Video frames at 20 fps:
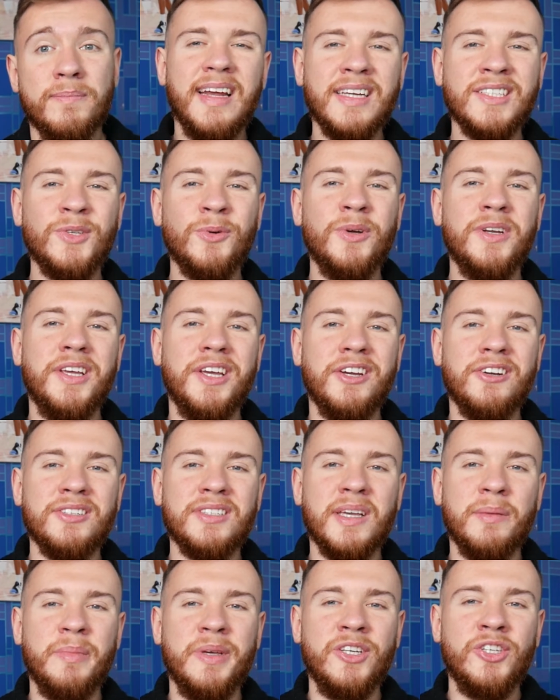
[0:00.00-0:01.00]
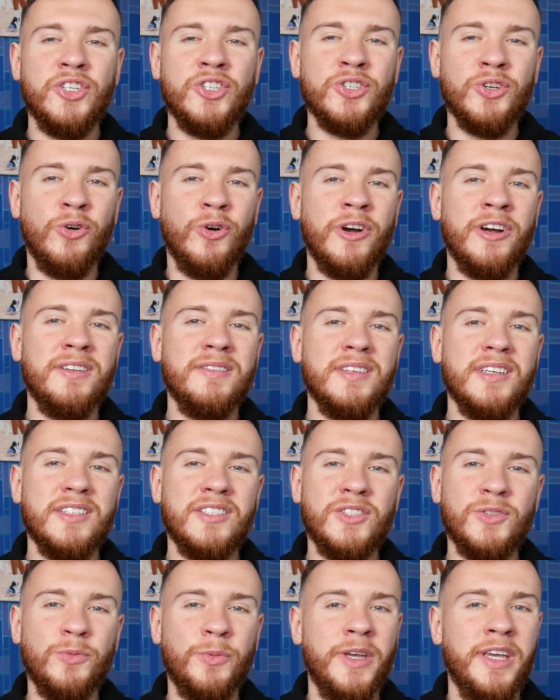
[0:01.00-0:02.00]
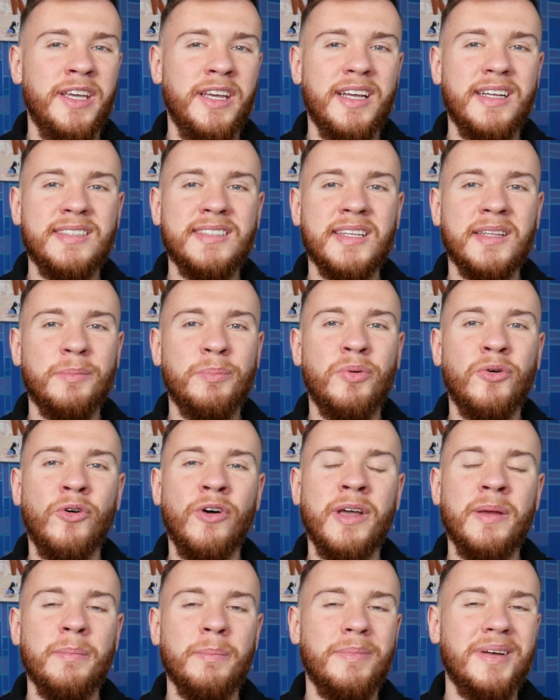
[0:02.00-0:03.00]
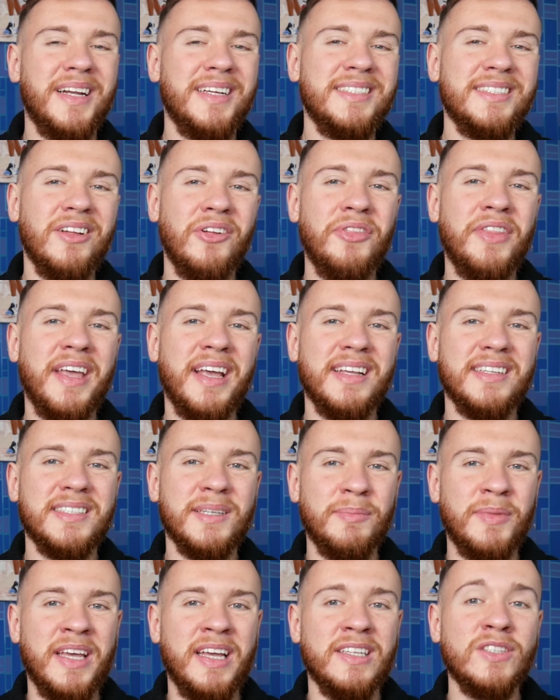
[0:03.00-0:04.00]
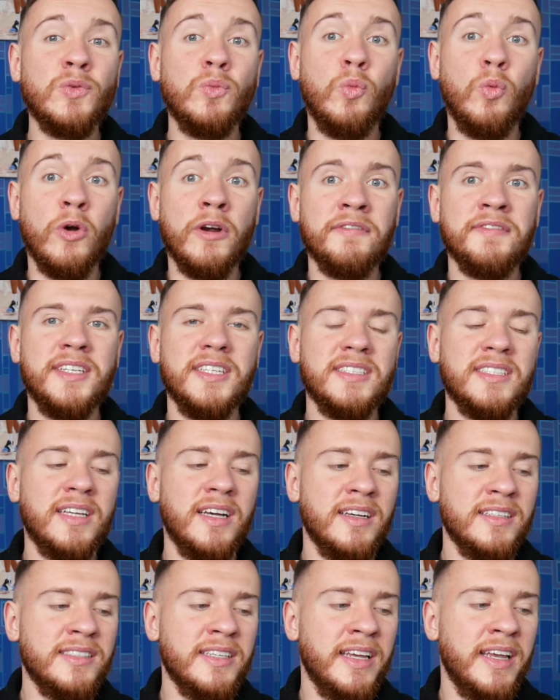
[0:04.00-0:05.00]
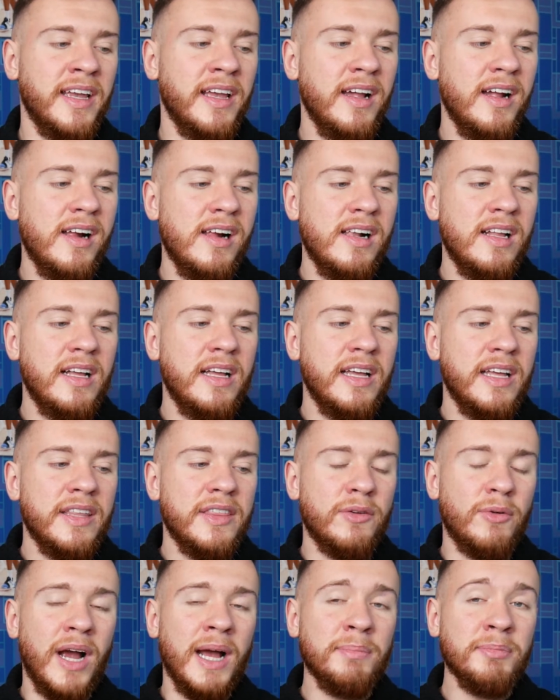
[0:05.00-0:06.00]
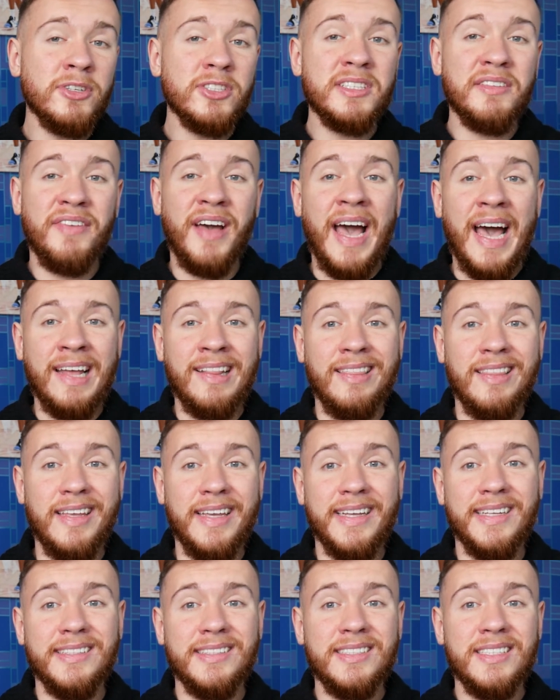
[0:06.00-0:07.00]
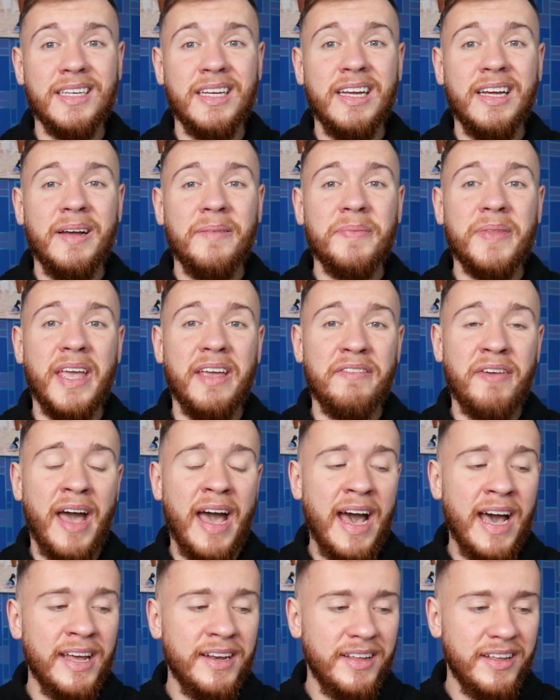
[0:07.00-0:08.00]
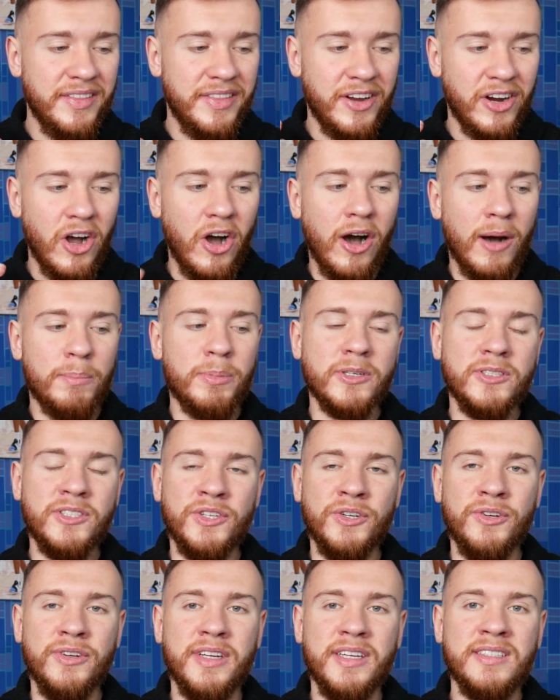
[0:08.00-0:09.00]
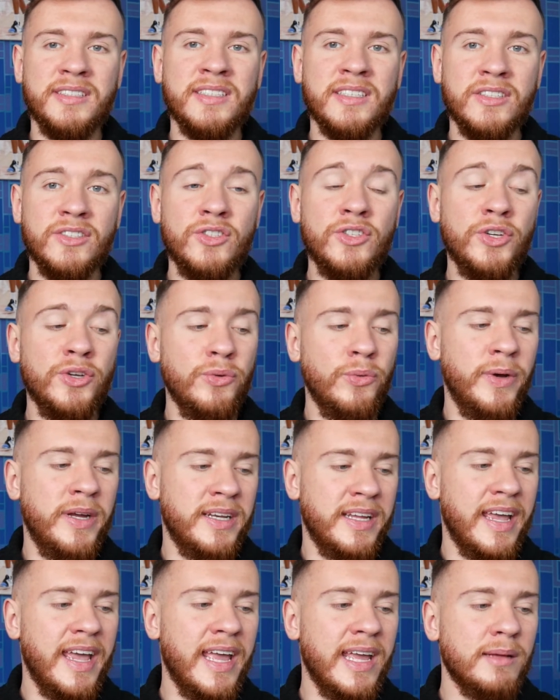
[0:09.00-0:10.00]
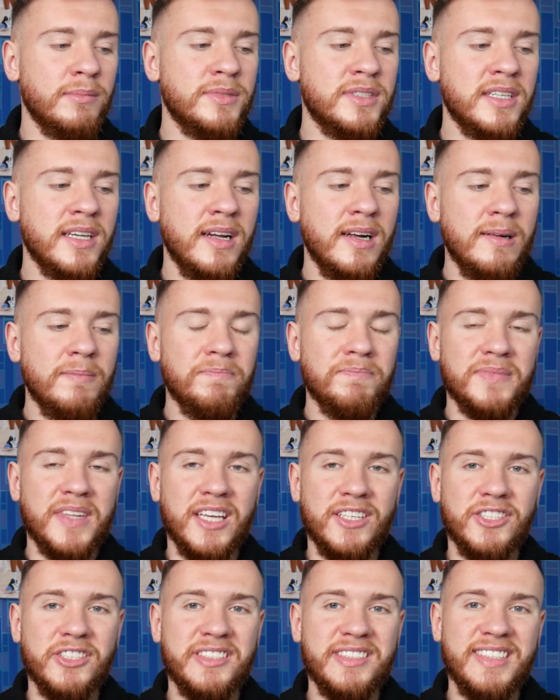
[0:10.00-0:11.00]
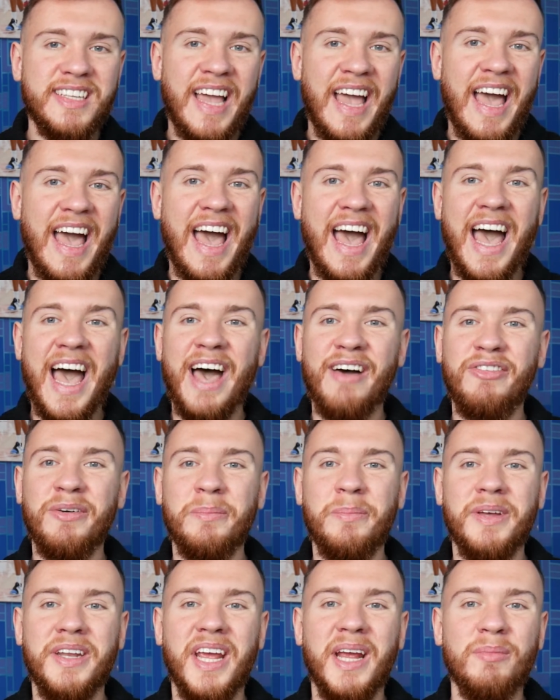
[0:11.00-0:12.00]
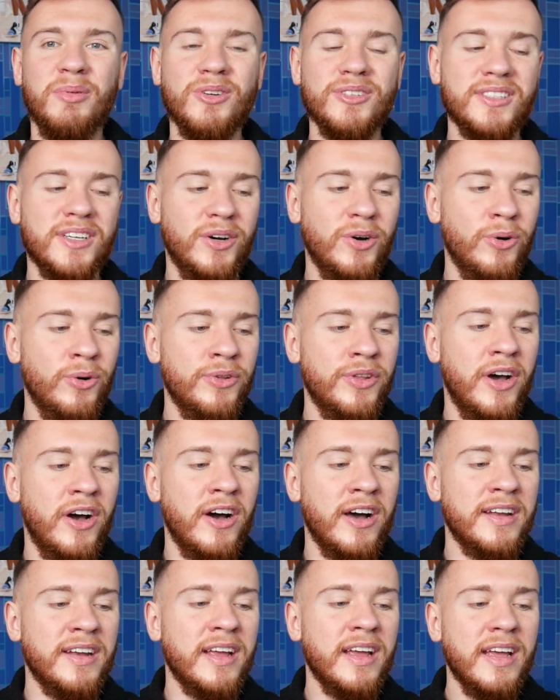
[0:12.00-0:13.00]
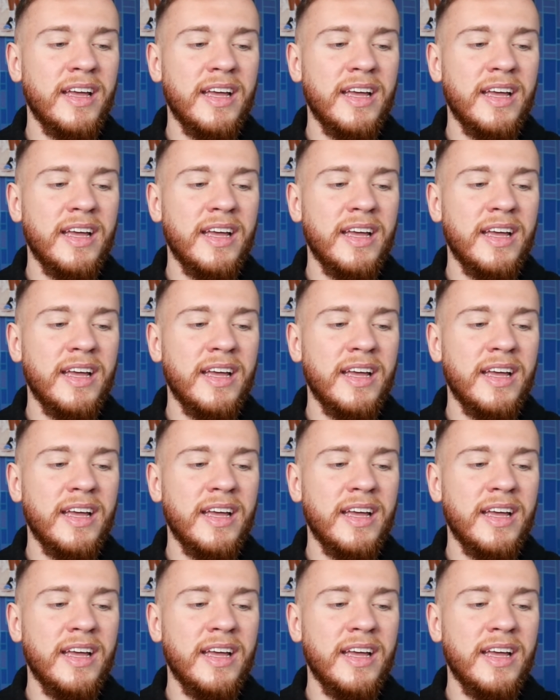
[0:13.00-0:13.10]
Next one here is going to be short, sweet, and to the point, but I still think it's something that's worth discussing. The Raptors have had leads. They've had their opportunities to win games. They just haven't been able to hold on.